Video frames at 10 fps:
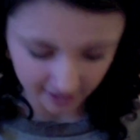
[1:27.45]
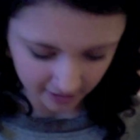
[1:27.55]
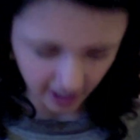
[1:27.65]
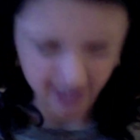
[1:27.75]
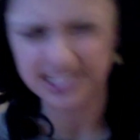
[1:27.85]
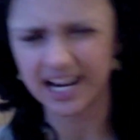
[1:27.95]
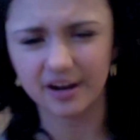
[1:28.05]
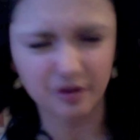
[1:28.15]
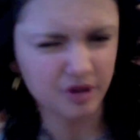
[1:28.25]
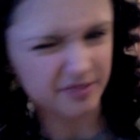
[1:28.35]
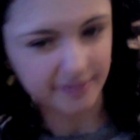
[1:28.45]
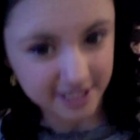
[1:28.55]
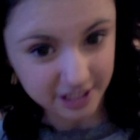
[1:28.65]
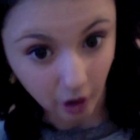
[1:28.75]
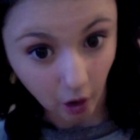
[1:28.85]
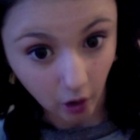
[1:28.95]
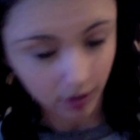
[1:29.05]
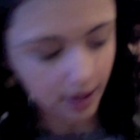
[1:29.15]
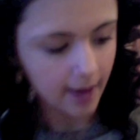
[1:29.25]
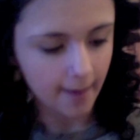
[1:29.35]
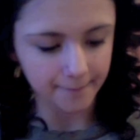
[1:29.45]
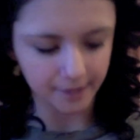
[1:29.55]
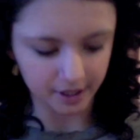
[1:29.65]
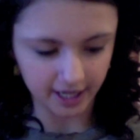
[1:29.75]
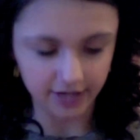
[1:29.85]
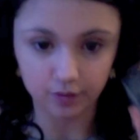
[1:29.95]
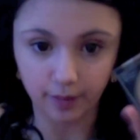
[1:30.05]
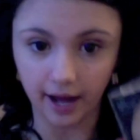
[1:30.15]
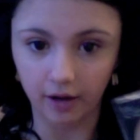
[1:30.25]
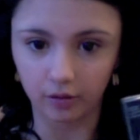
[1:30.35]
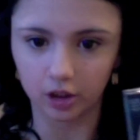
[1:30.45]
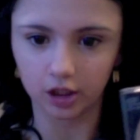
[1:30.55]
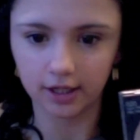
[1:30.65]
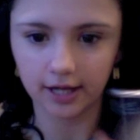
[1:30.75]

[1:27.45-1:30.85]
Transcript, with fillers: Or actually, I don't use foundation at all, but I use powder.